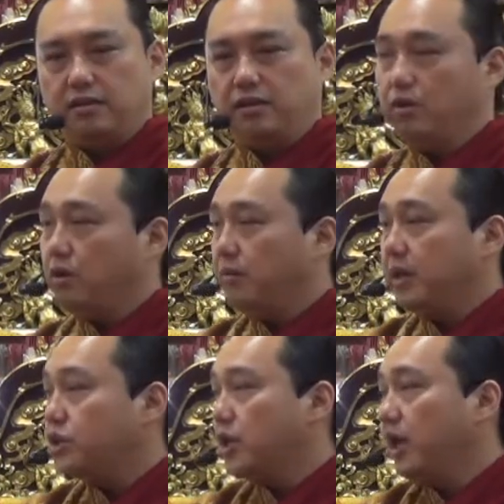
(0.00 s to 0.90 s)
Not
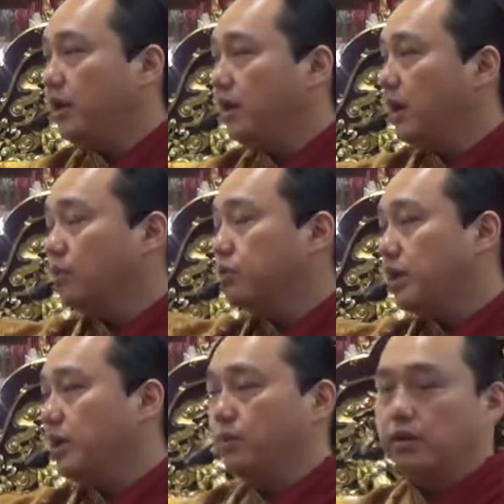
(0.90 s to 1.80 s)
much caring
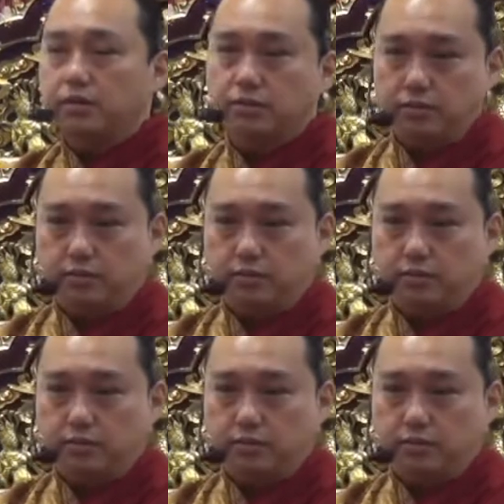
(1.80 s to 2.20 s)
outside world.